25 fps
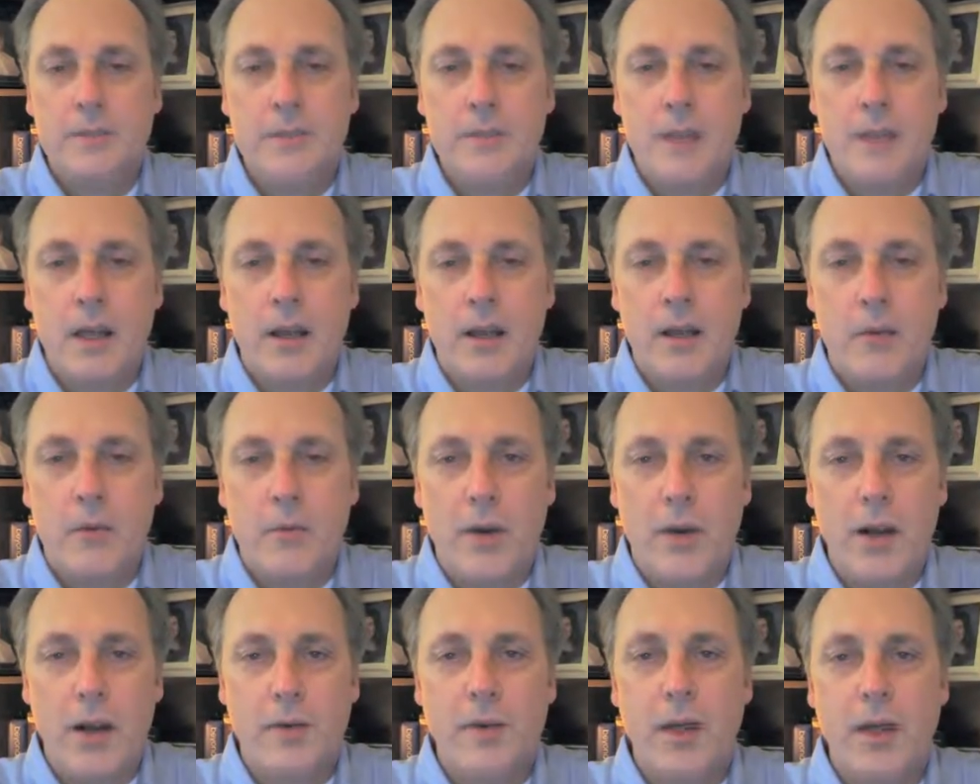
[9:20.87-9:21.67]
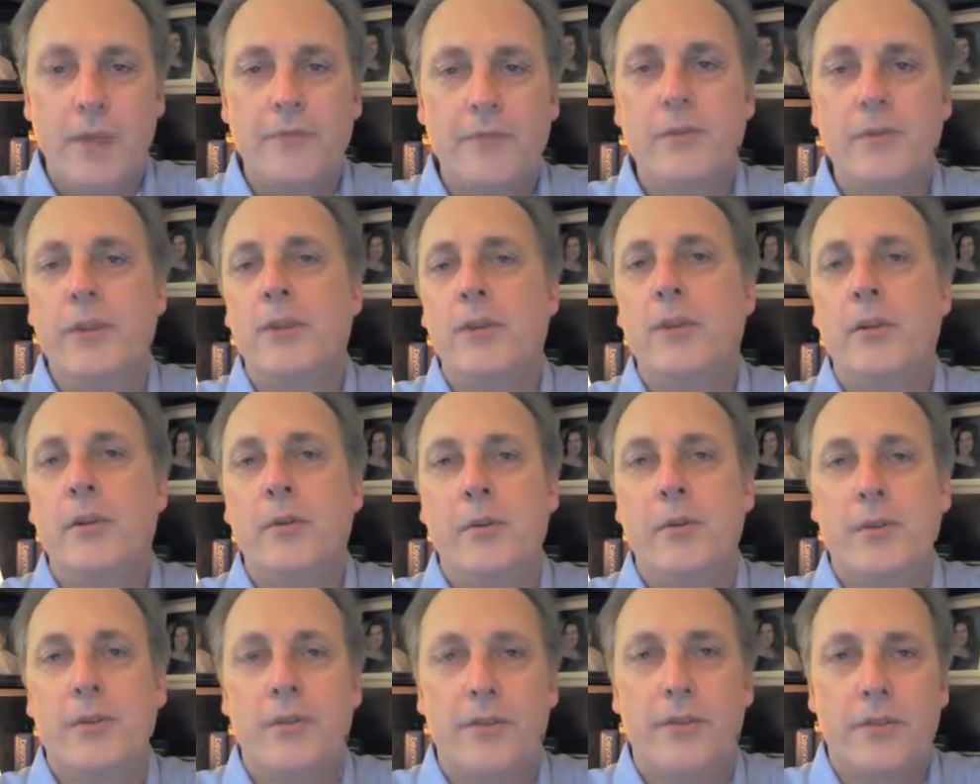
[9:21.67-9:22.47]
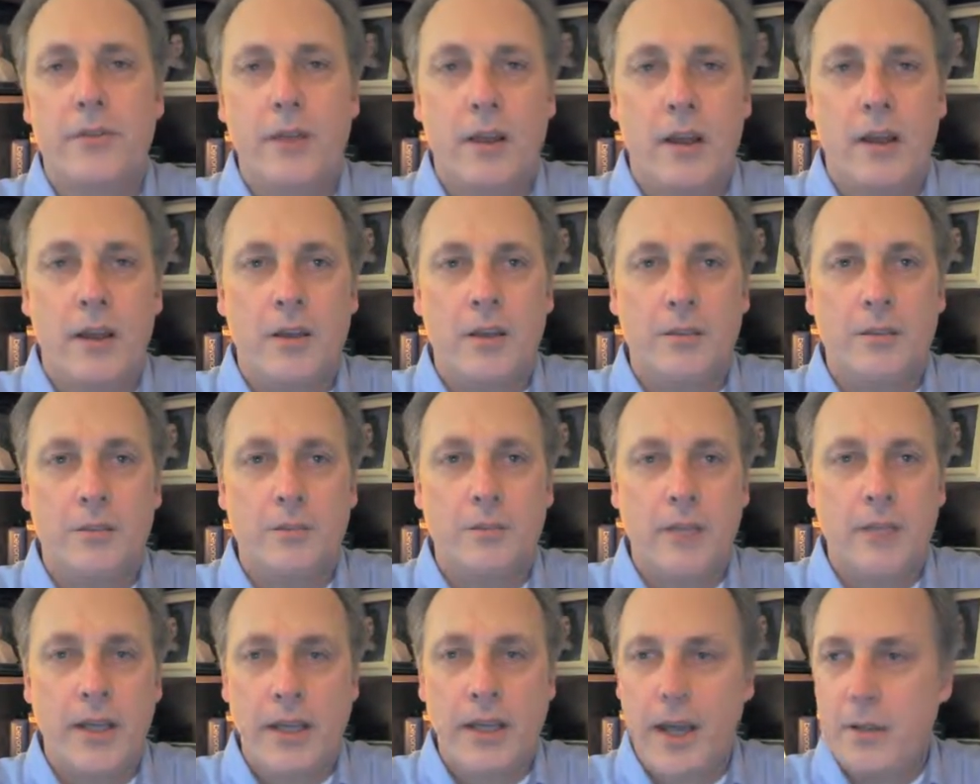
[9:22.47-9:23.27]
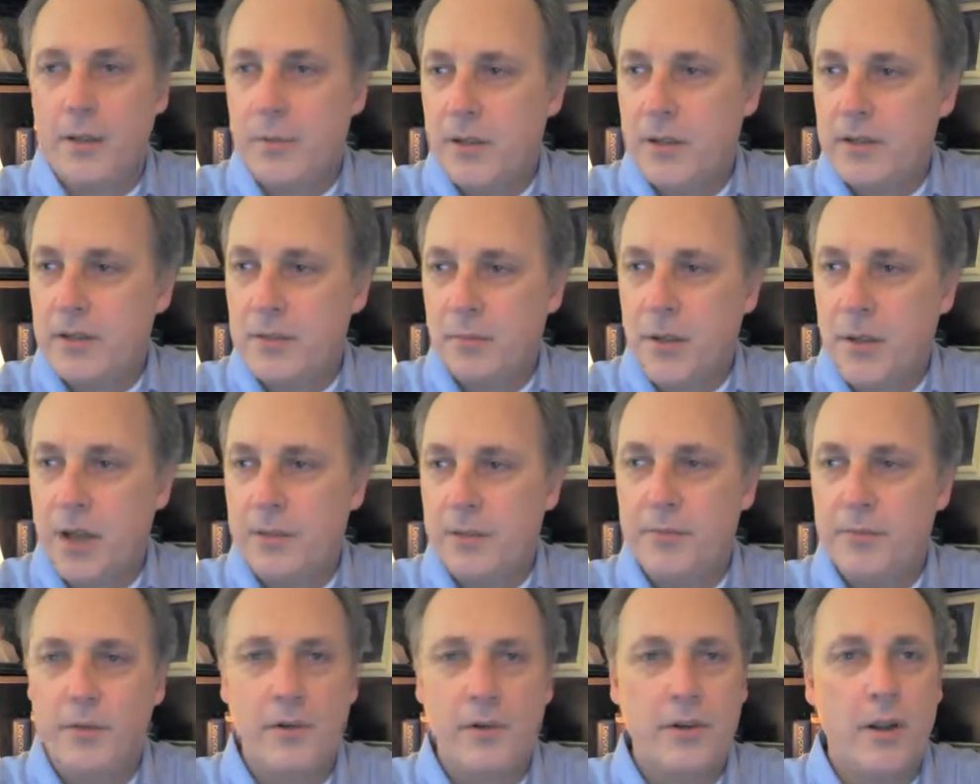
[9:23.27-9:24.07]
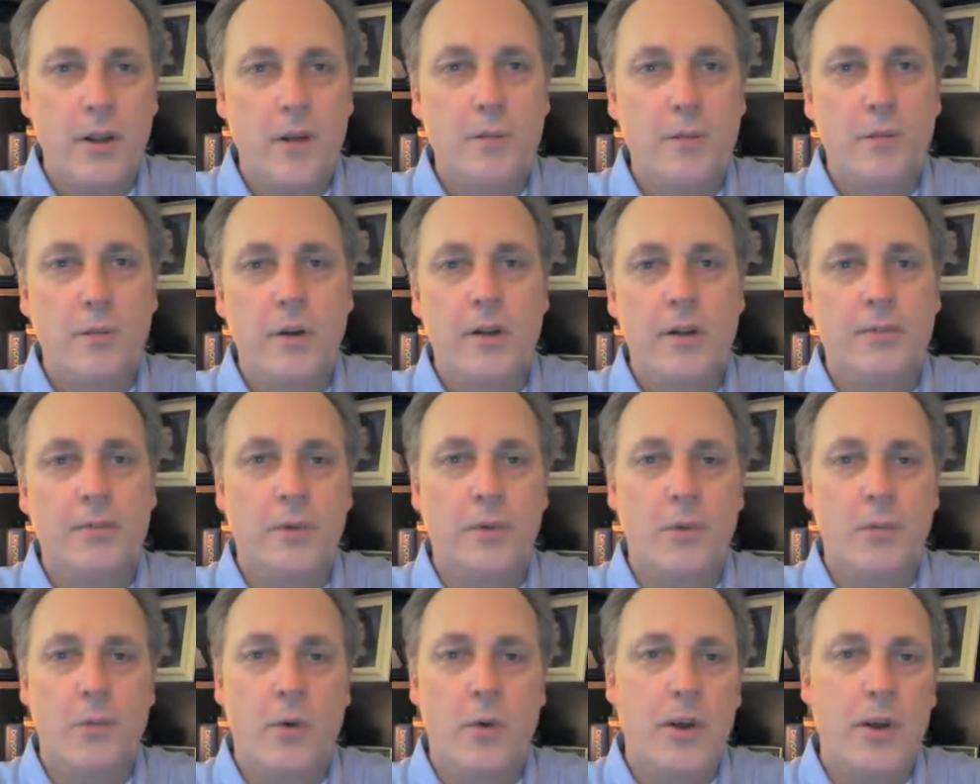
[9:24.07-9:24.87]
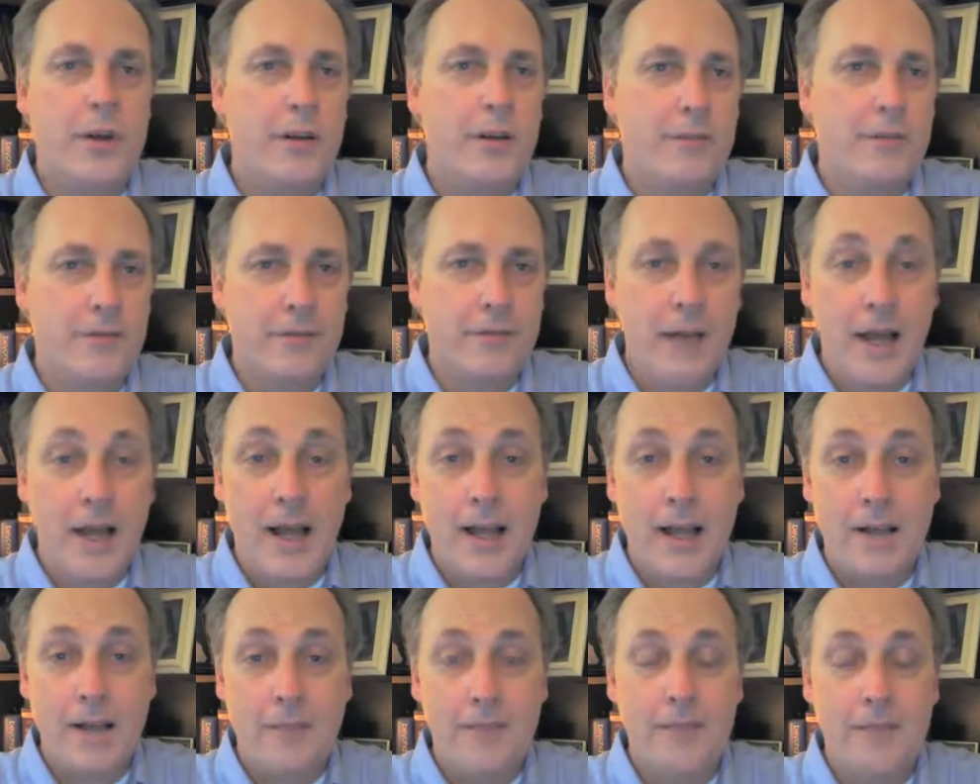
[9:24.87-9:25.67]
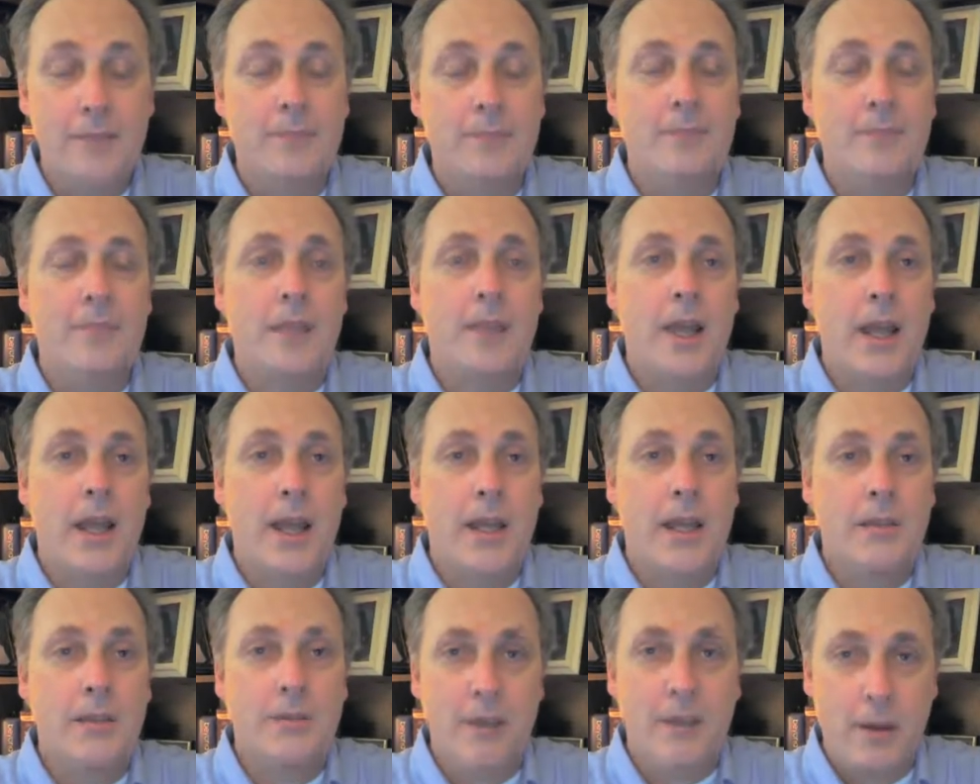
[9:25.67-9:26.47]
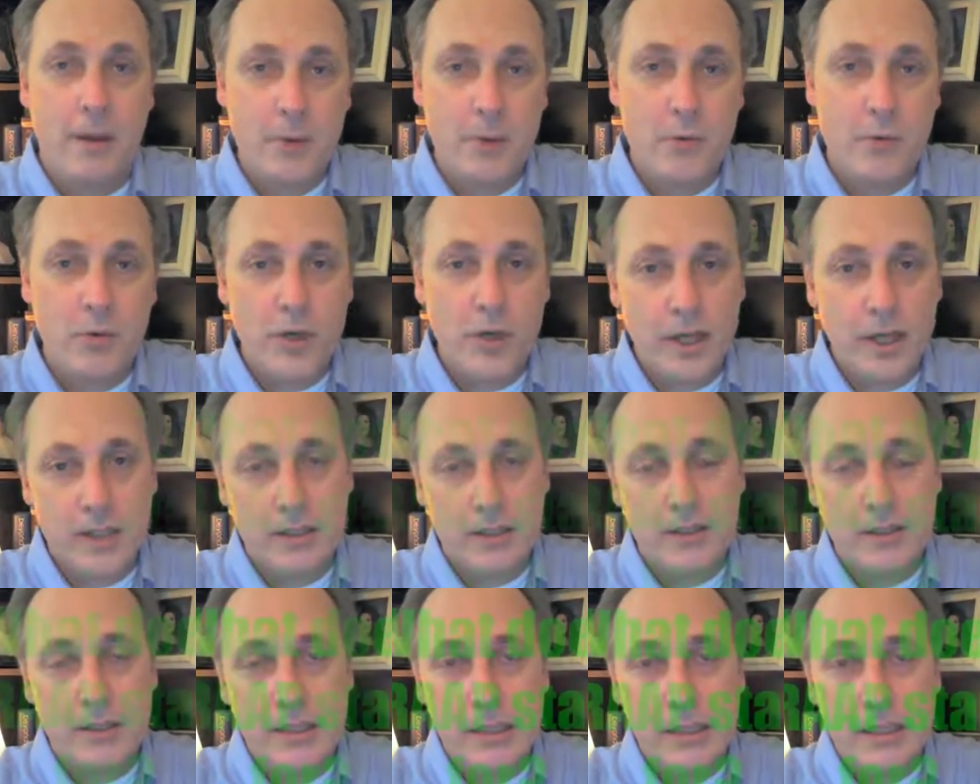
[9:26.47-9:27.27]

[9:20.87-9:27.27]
What I would like for you to do is take out a piece of paper, number it from 1 to 5, and tell me what